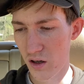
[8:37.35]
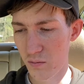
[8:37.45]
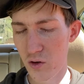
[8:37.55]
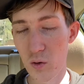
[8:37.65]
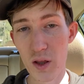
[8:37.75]

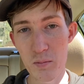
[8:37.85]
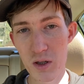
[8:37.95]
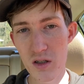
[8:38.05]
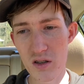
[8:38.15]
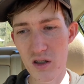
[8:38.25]
So what that
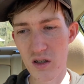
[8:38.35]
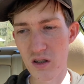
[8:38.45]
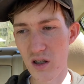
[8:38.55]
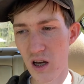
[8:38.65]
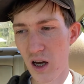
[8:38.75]
means
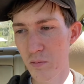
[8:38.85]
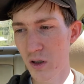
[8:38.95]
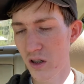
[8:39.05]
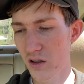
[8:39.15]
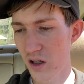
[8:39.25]
is I'm
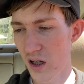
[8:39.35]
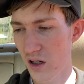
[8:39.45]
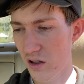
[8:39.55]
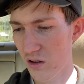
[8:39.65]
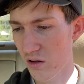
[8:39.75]
going to
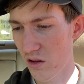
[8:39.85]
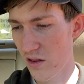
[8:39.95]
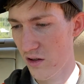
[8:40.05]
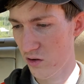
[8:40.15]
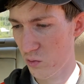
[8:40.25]
take
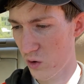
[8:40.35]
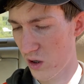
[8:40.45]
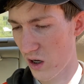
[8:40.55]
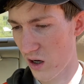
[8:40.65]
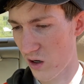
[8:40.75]
this
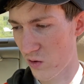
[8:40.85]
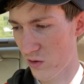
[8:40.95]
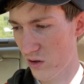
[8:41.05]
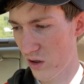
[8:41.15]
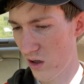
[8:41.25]
one
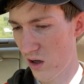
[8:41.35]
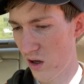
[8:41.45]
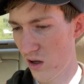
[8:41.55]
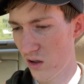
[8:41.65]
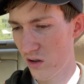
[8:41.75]
out,
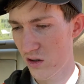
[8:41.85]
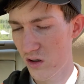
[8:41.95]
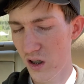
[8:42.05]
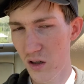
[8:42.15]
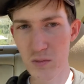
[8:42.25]

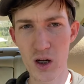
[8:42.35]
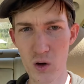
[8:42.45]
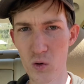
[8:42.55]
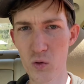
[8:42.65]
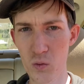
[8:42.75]
stick in my
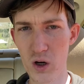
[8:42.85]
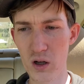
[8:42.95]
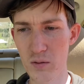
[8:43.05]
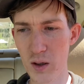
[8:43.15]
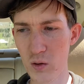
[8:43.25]
old
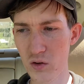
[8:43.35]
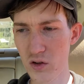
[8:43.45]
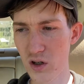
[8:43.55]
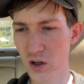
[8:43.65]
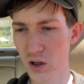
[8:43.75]
one, my old
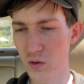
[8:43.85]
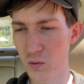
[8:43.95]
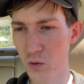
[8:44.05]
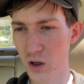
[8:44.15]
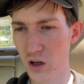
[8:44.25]
stereo
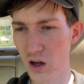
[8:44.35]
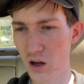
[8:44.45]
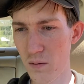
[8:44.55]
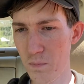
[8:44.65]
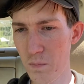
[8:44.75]
and whatnot,
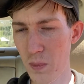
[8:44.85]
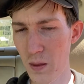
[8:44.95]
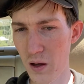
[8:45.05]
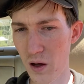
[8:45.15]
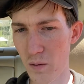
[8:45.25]

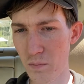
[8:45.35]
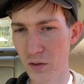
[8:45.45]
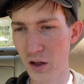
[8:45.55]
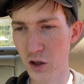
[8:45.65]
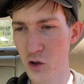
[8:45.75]

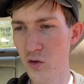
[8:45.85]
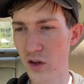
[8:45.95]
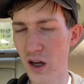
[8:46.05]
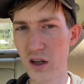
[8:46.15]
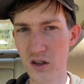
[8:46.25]
then use
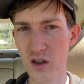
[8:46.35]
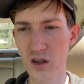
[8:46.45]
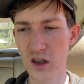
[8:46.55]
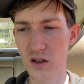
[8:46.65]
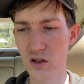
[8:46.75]
that until I
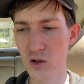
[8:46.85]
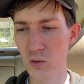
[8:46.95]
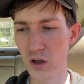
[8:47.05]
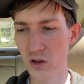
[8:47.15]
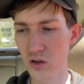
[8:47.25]
get the new
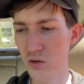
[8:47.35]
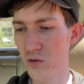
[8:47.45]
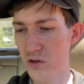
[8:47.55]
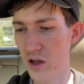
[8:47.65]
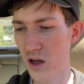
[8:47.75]
one on
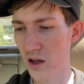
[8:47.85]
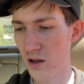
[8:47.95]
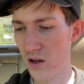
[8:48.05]
Tuesday.